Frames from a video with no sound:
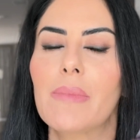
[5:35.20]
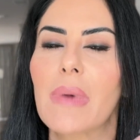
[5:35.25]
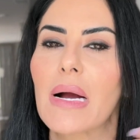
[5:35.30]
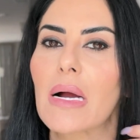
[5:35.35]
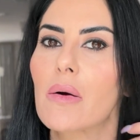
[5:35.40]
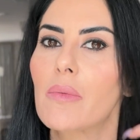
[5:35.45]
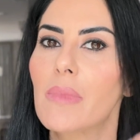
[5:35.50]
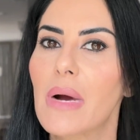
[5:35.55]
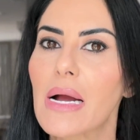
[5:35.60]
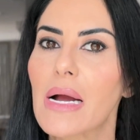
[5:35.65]
I'm
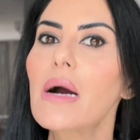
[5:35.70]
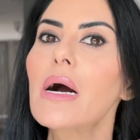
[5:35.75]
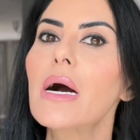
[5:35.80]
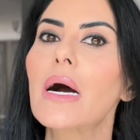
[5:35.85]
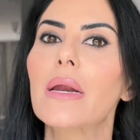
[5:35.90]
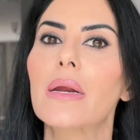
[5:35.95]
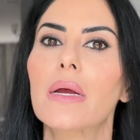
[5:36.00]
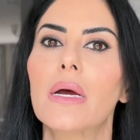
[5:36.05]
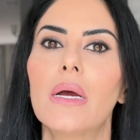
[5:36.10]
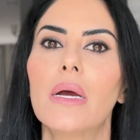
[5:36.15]
like, oh my
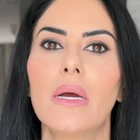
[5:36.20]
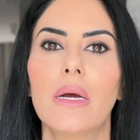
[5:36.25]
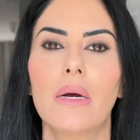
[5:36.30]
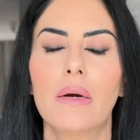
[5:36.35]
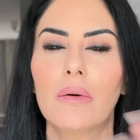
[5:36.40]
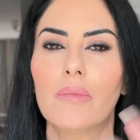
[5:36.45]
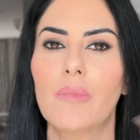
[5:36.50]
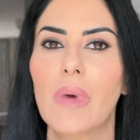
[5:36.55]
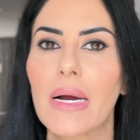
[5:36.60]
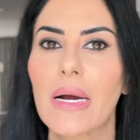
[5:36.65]
god,
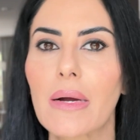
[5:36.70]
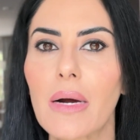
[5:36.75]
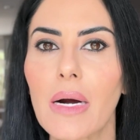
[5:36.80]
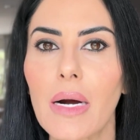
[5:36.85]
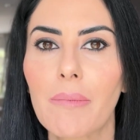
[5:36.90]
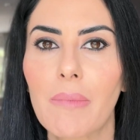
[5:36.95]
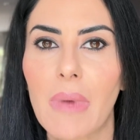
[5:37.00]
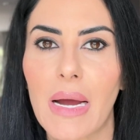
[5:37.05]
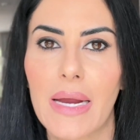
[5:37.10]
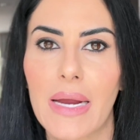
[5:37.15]

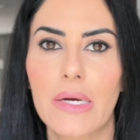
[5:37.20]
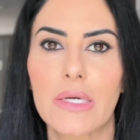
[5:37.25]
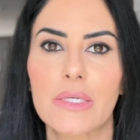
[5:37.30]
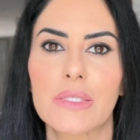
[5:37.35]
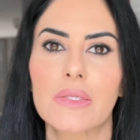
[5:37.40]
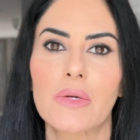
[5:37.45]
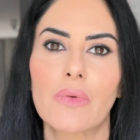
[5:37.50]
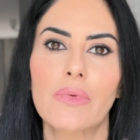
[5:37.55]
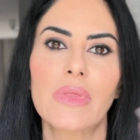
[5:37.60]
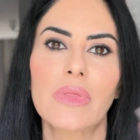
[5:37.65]
my hair
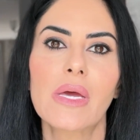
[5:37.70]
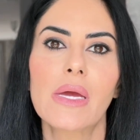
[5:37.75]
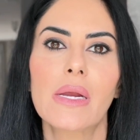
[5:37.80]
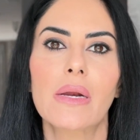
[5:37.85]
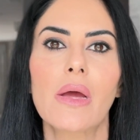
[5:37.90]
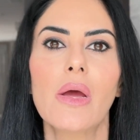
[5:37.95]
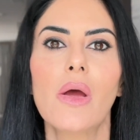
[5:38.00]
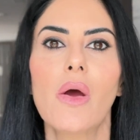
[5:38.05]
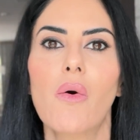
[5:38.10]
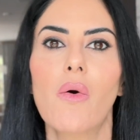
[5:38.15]
is so
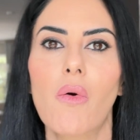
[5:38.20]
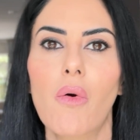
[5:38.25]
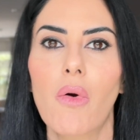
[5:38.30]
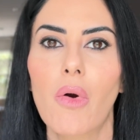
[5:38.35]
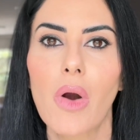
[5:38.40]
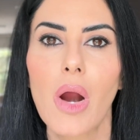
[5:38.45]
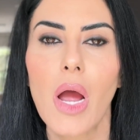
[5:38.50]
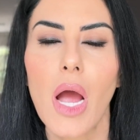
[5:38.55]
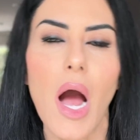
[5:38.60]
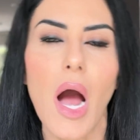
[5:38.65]
thin,
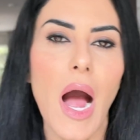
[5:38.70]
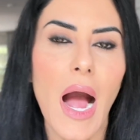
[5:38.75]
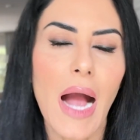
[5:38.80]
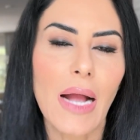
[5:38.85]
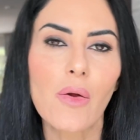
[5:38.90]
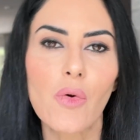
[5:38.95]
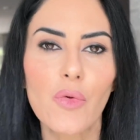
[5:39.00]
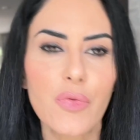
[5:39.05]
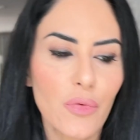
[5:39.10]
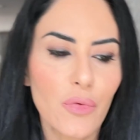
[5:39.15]
or
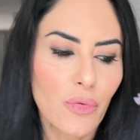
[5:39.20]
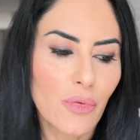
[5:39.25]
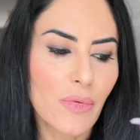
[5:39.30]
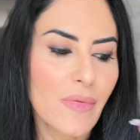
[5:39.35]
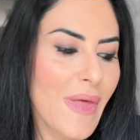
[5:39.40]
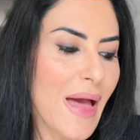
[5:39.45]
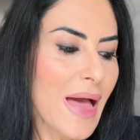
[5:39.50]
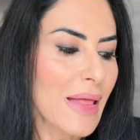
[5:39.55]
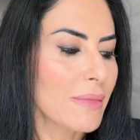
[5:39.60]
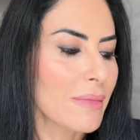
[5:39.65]
I go
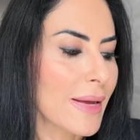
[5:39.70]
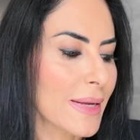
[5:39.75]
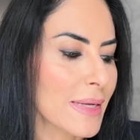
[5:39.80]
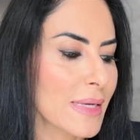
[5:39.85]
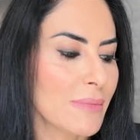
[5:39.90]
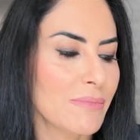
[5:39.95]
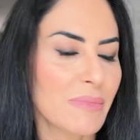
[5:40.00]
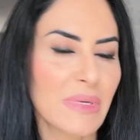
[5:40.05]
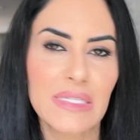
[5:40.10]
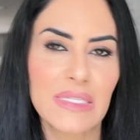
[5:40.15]
through that like
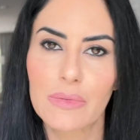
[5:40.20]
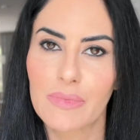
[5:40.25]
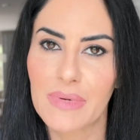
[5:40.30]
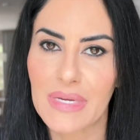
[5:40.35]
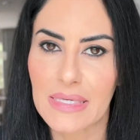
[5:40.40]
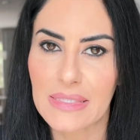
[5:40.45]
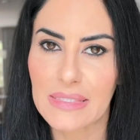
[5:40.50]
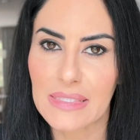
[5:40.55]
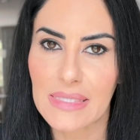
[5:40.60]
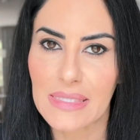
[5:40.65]
in
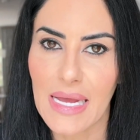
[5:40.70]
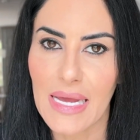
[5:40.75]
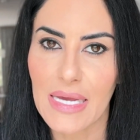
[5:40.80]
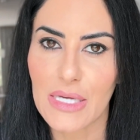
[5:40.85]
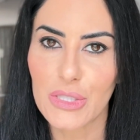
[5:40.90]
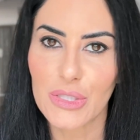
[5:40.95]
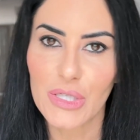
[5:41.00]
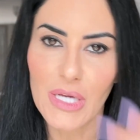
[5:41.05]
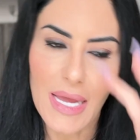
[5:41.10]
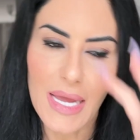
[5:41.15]
between
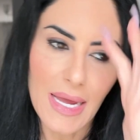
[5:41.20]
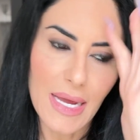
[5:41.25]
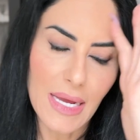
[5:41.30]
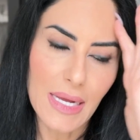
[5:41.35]
stage,